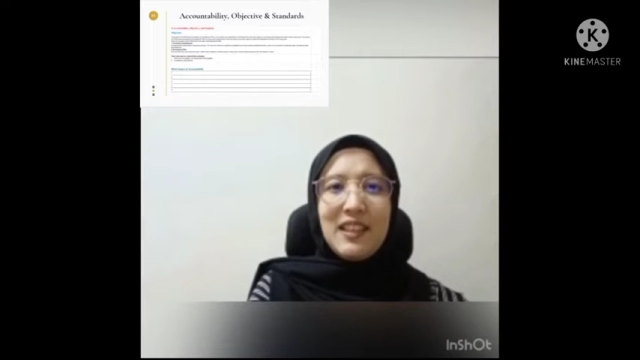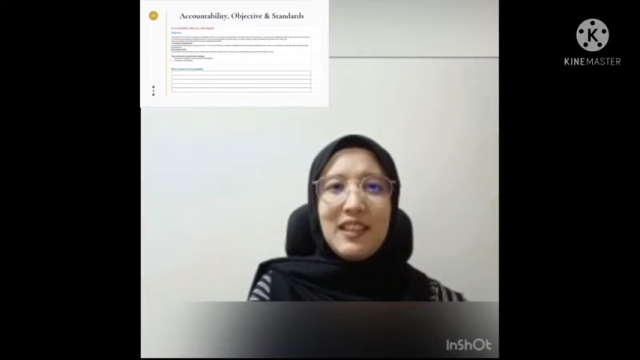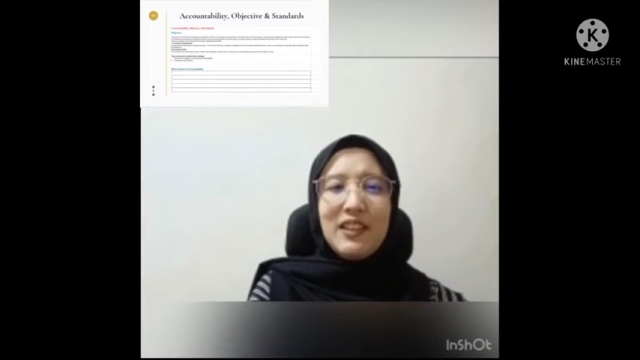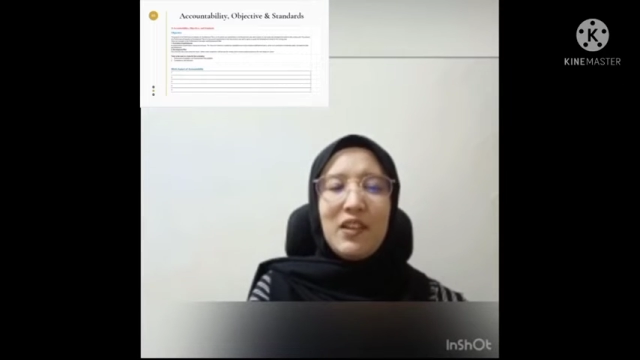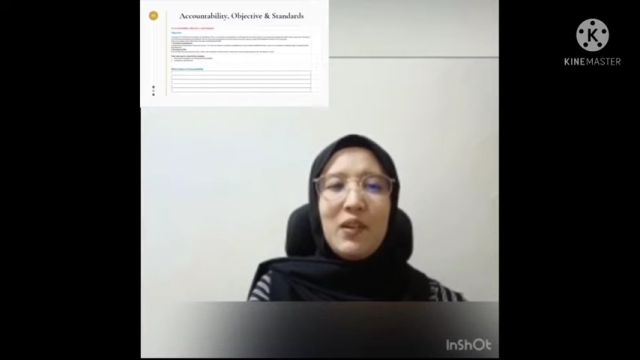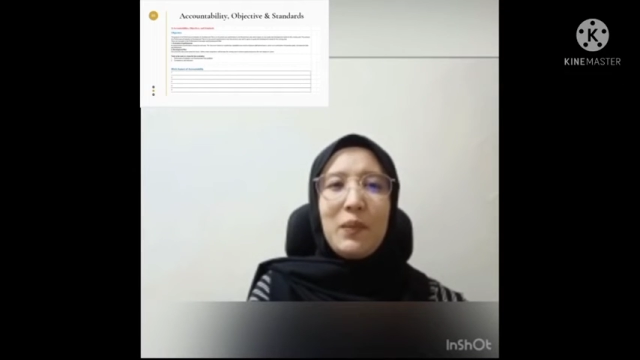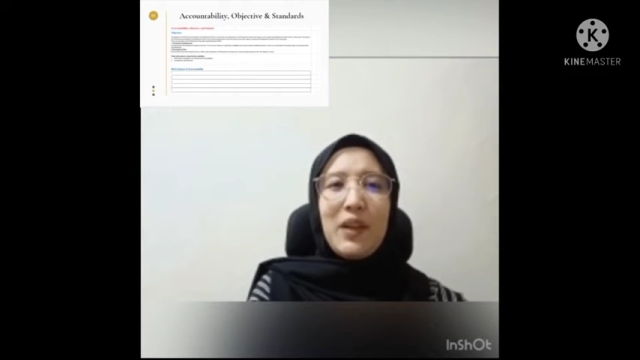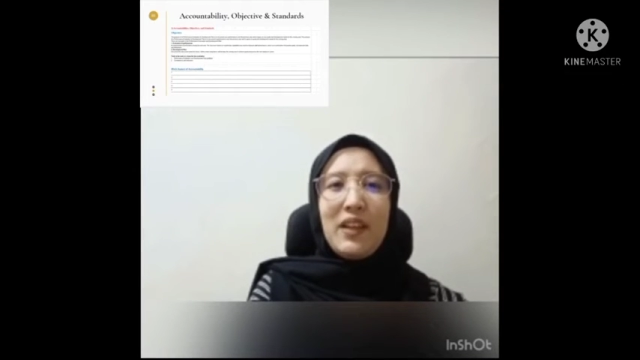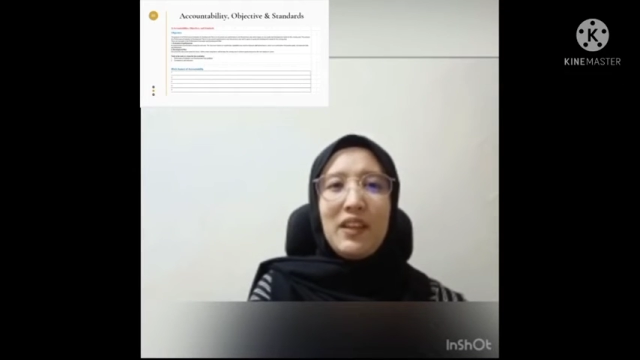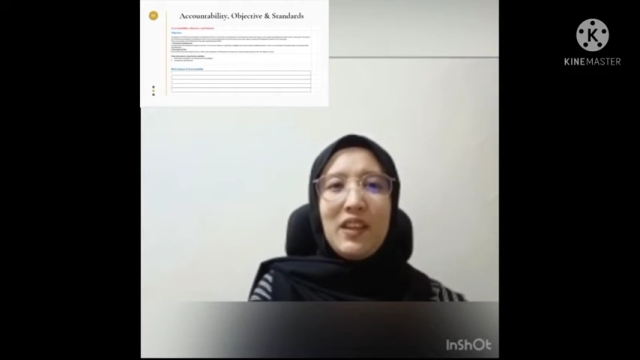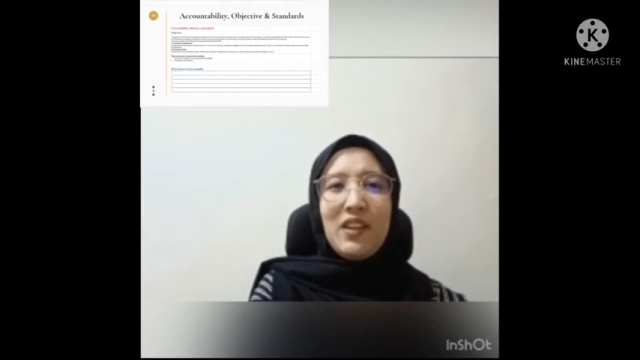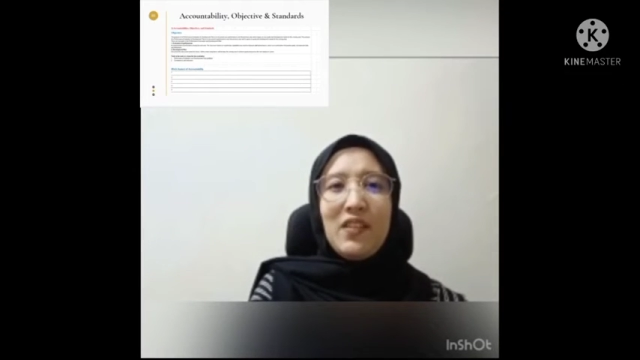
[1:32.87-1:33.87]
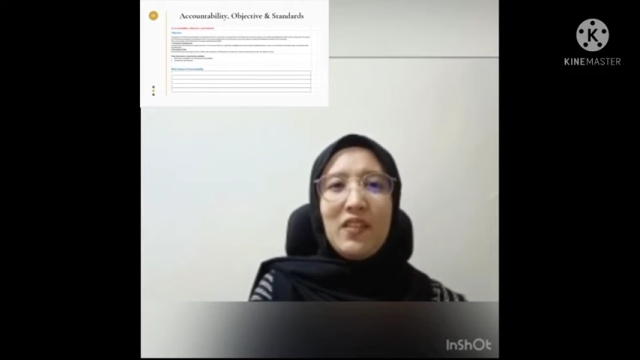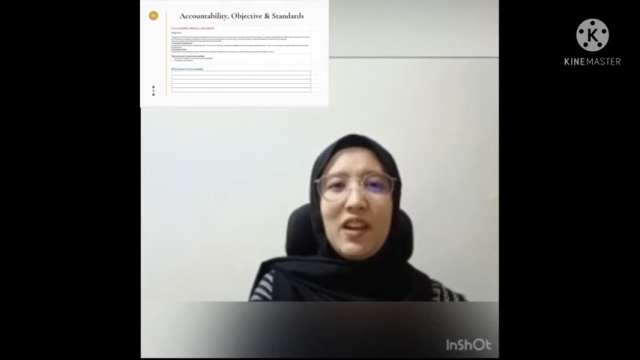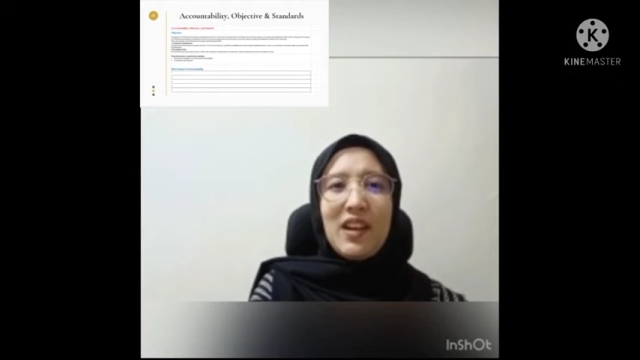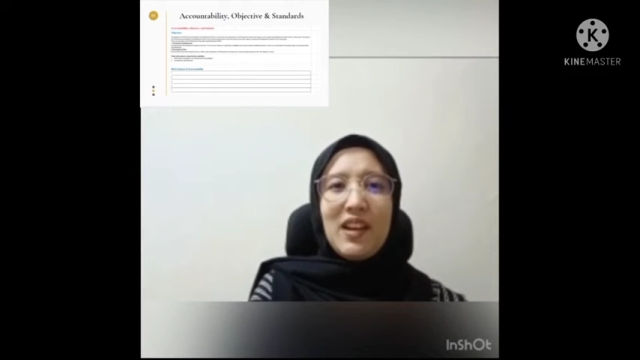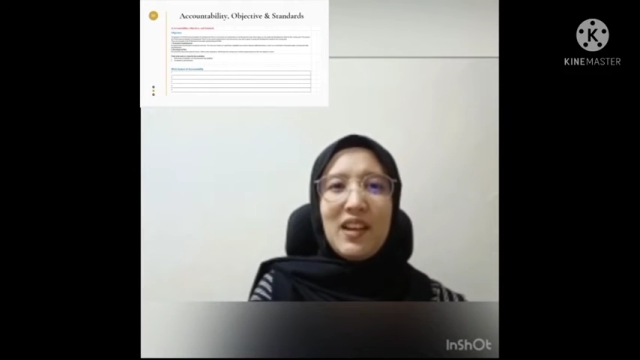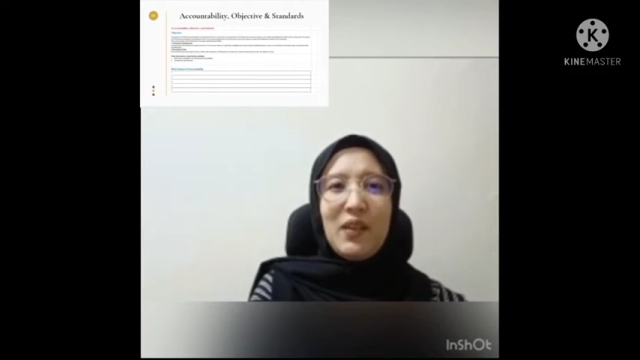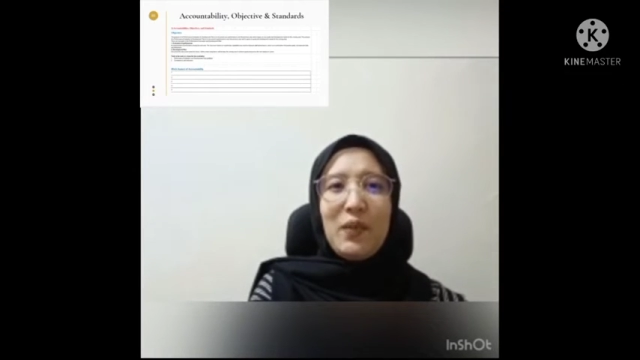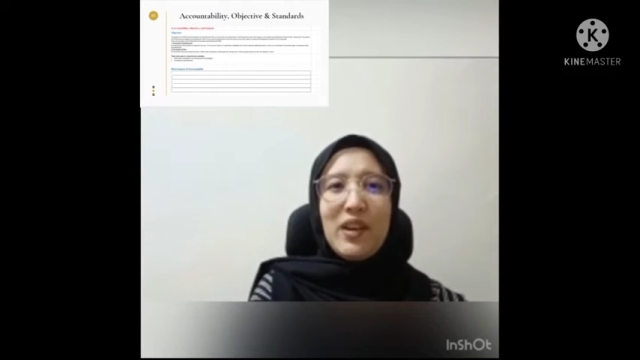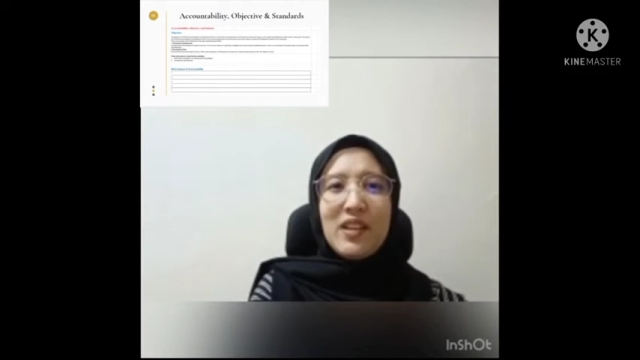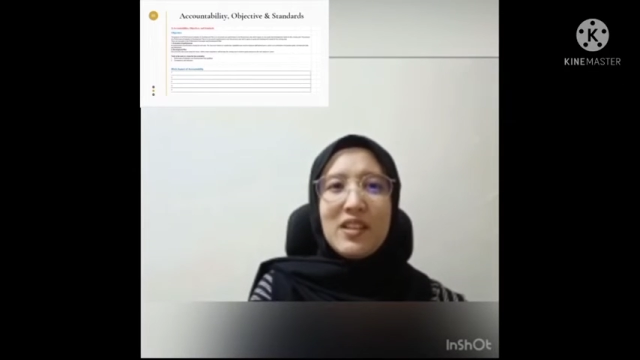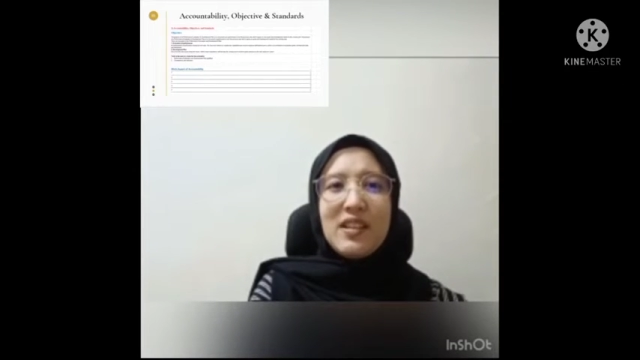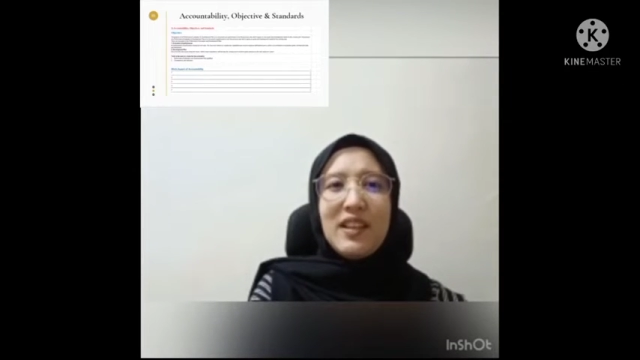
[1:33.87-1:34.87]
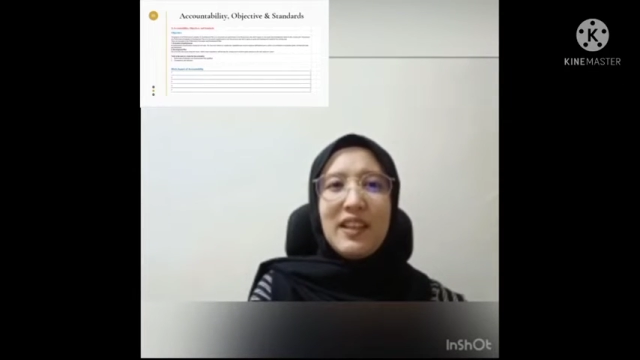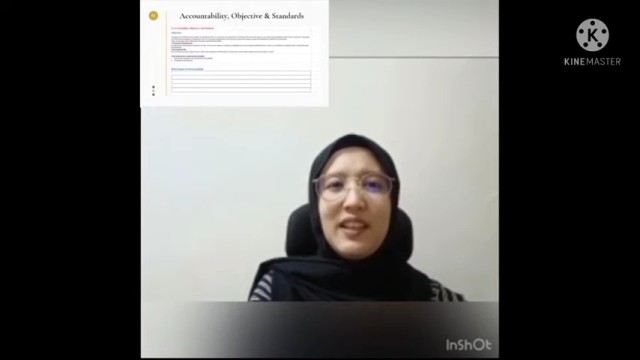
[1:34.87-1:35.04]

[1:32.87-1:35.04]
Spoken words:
the objectives are weighted